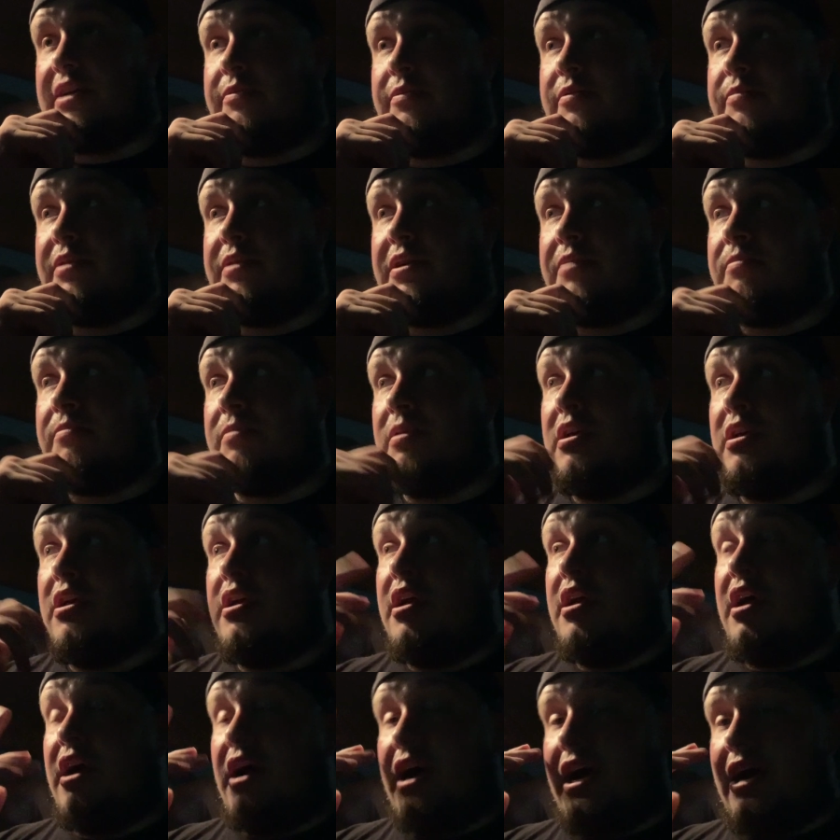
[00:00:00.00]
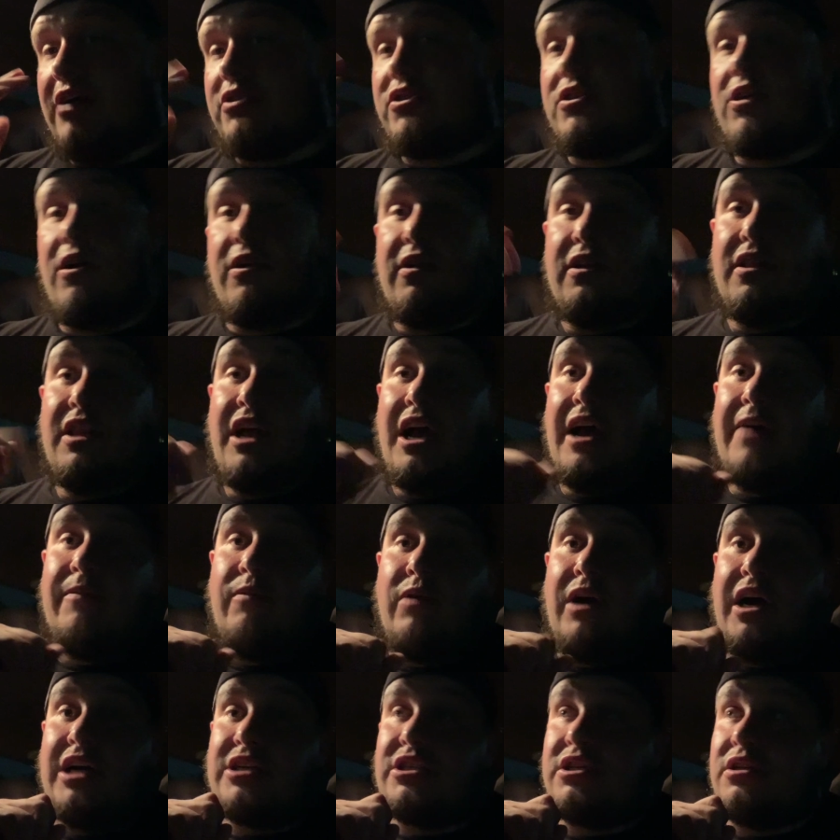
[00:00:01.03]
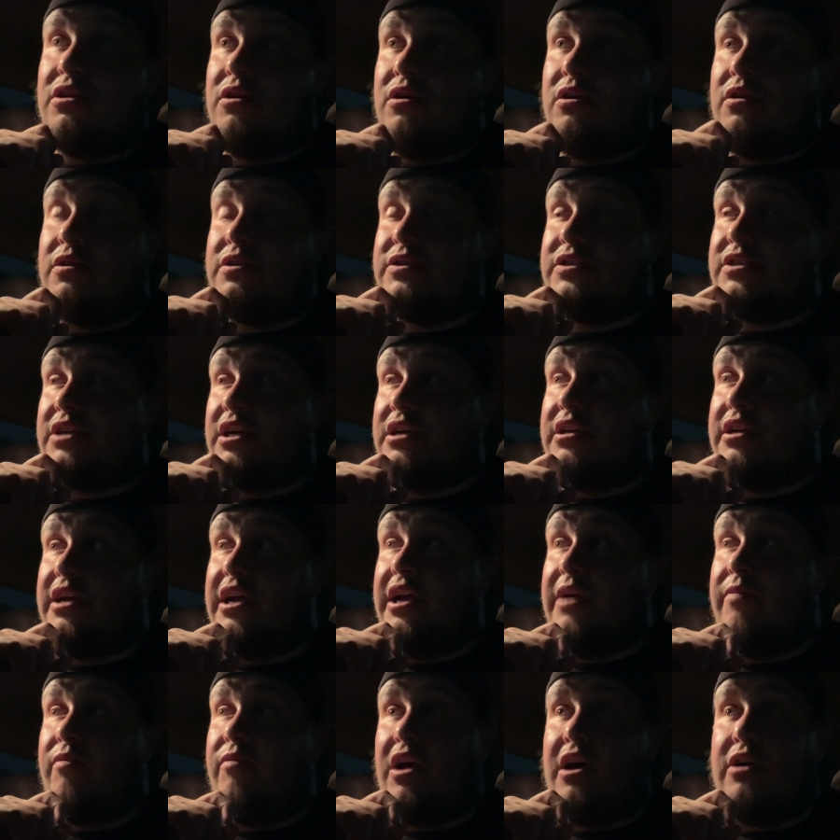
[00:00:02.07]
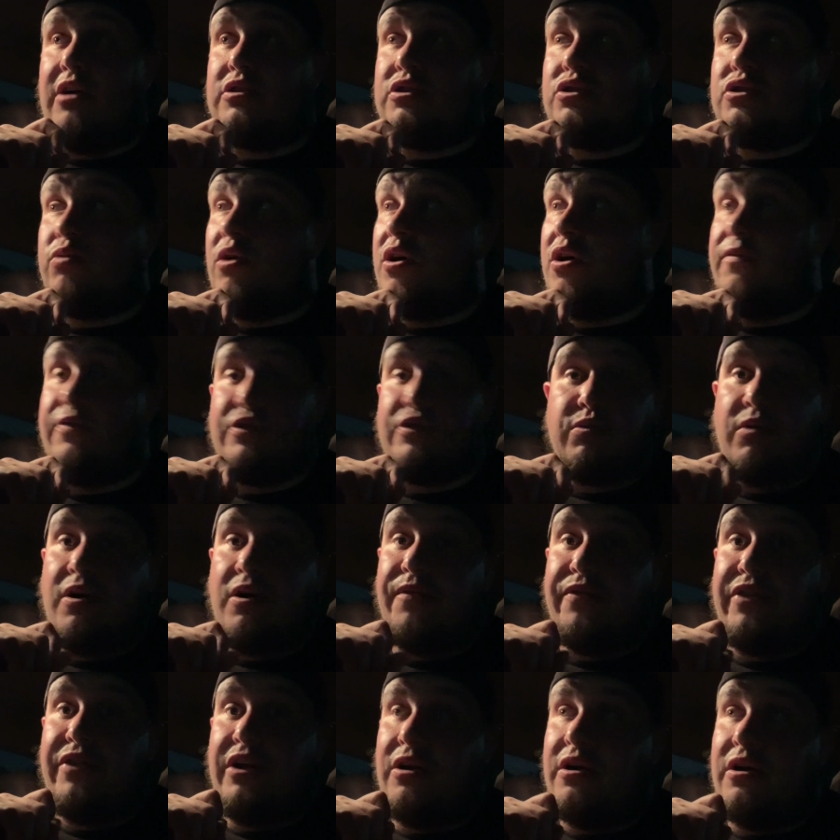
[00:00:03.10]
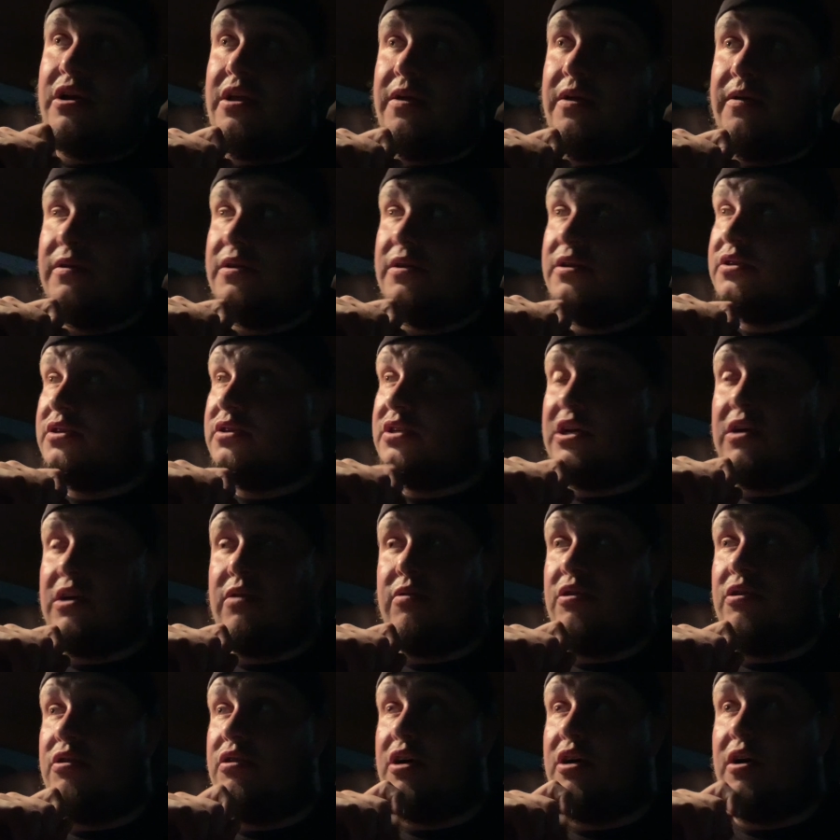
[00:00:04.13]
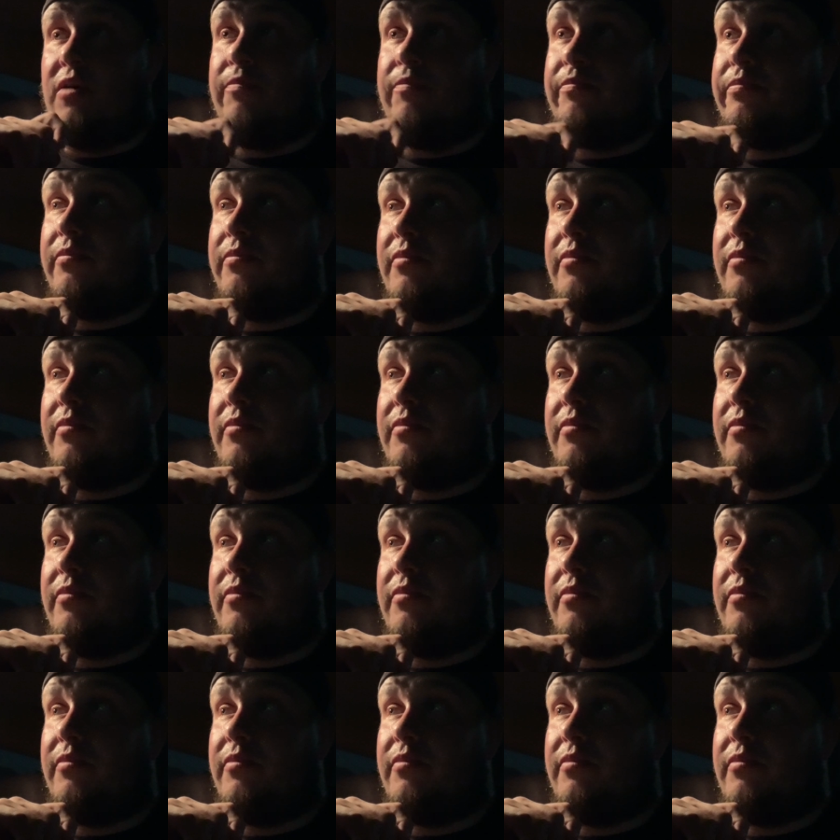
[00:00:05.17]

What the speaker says: with me. I'll start the live watch along Sunday around 12 or 12:30. So you know.